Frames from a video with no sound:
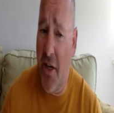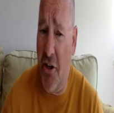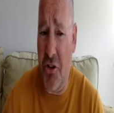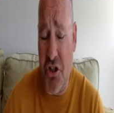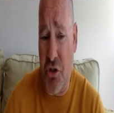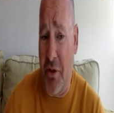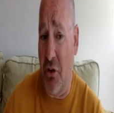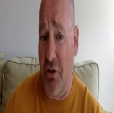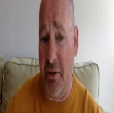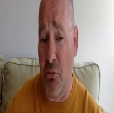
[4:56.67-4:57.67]
And I just went
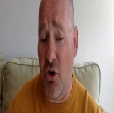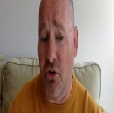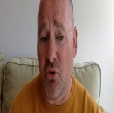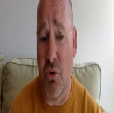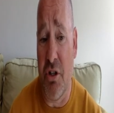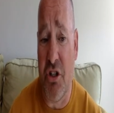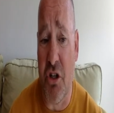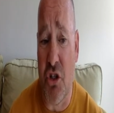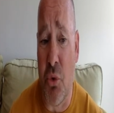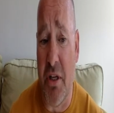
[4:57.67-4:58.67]
on then what I call a
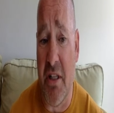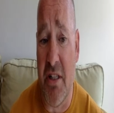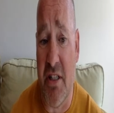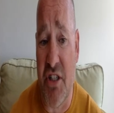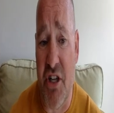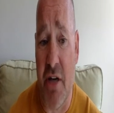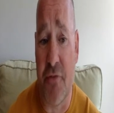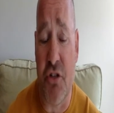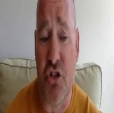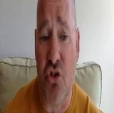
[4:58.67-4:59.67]
20-year
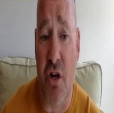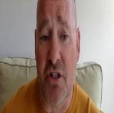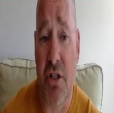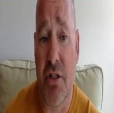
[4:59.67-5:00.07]
self-destruct.